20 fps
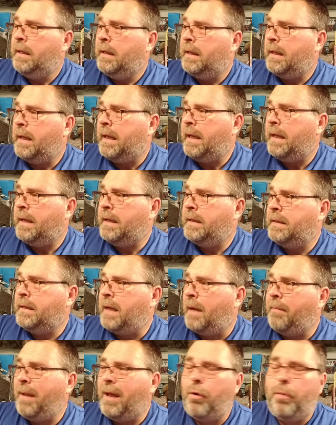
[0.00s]
And
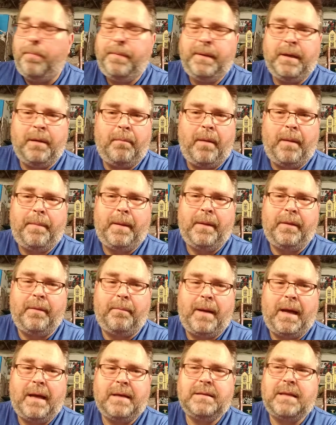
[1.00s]
I'm not opening them up out of the
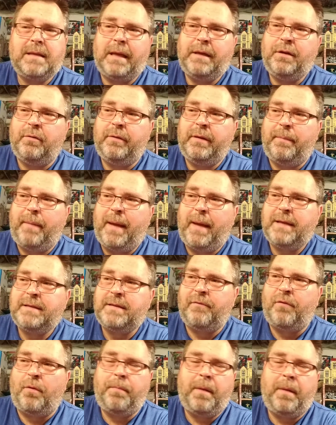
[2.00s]
box. I know in the past
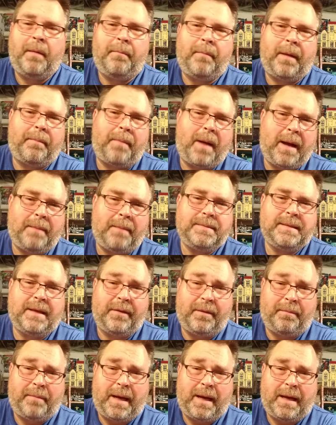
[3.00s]
I've opened up my pops out
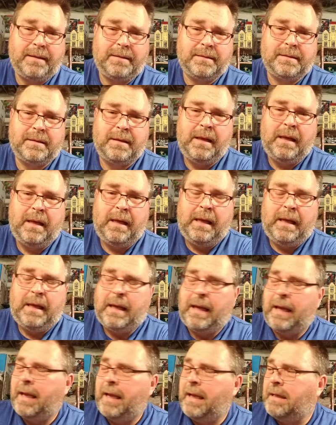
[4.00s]
of the box.
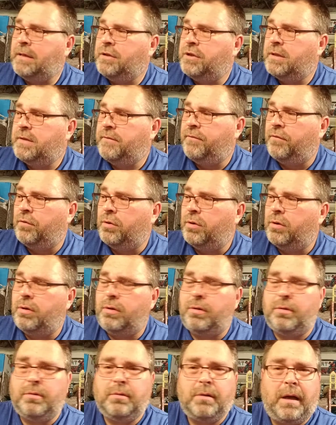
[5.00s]
And just
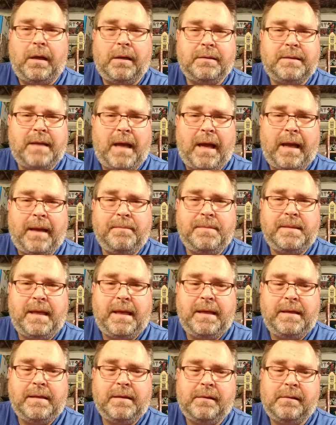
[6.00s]
for time's
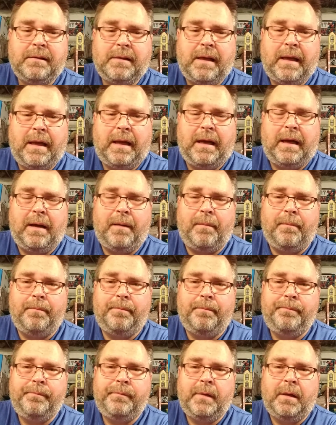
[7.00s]
sake,
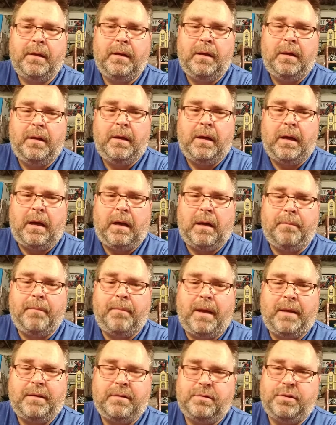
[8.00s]
I'm
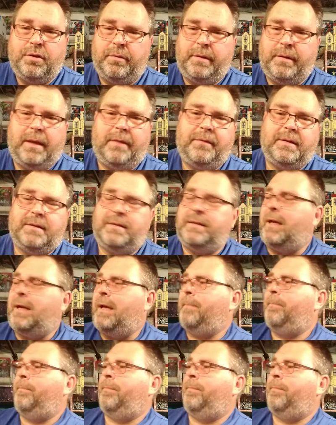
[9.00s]
not doing that this time.